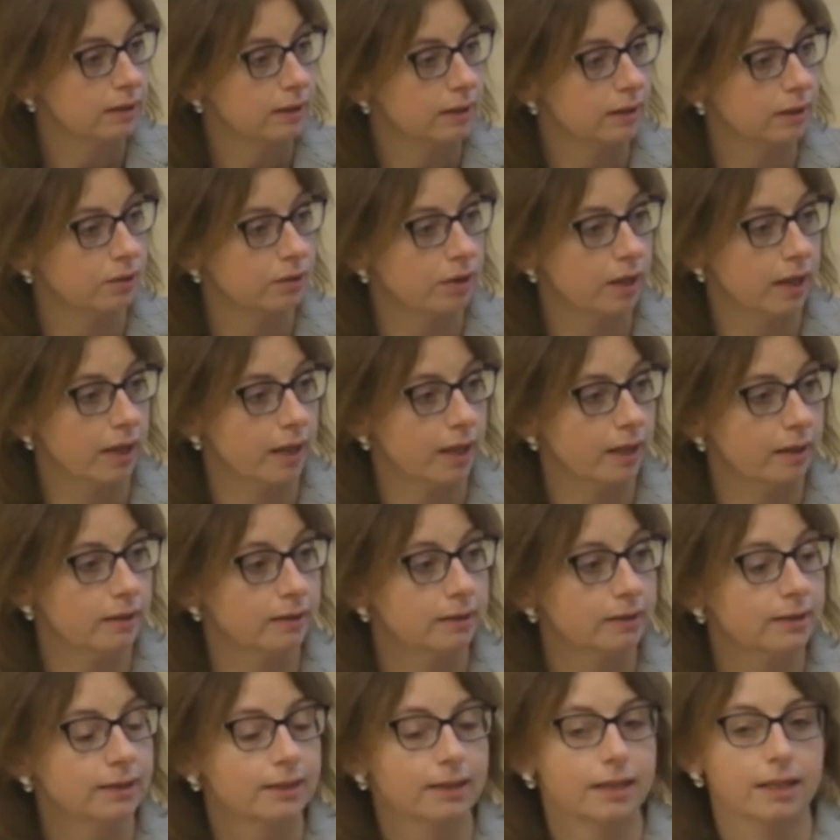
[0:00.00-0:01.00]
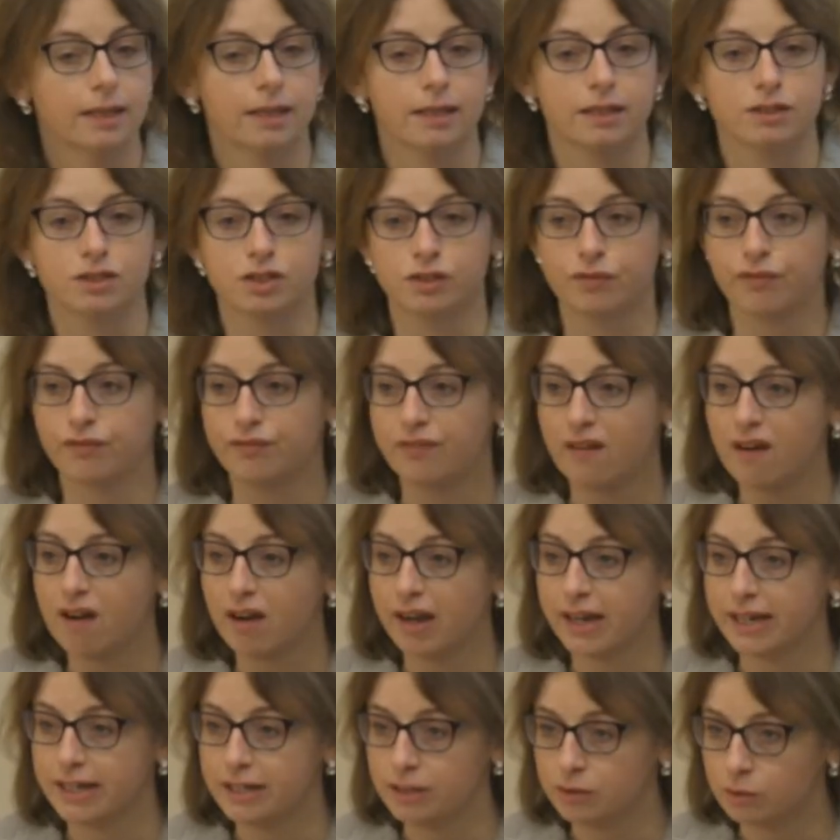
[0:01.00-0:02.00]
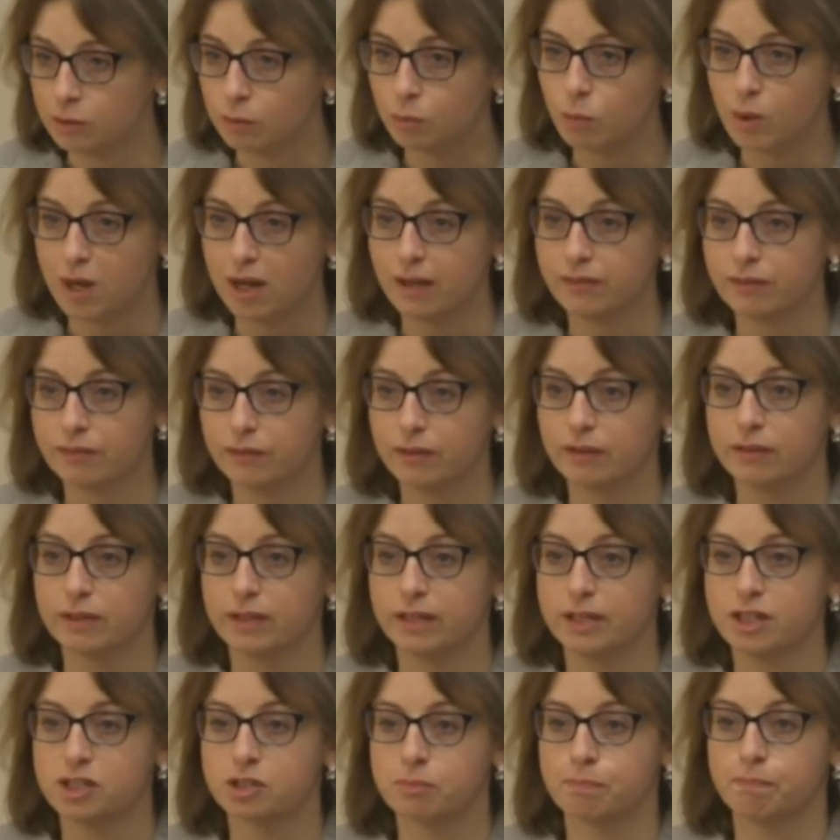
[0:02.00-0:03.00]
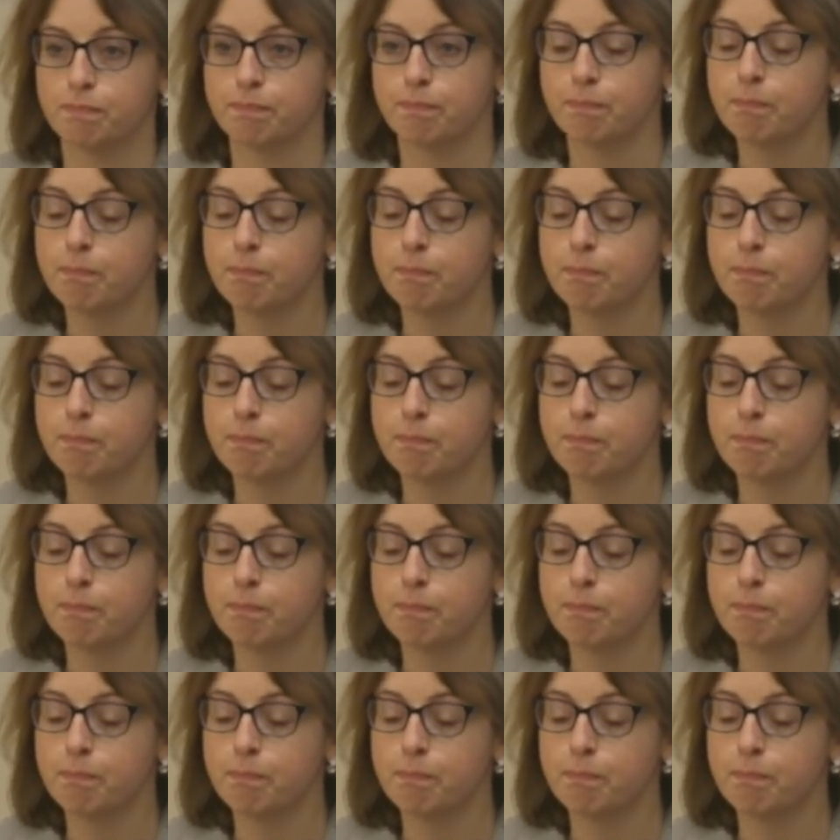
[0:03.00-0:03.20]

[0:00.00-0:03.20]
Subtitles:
okay? to find the one that is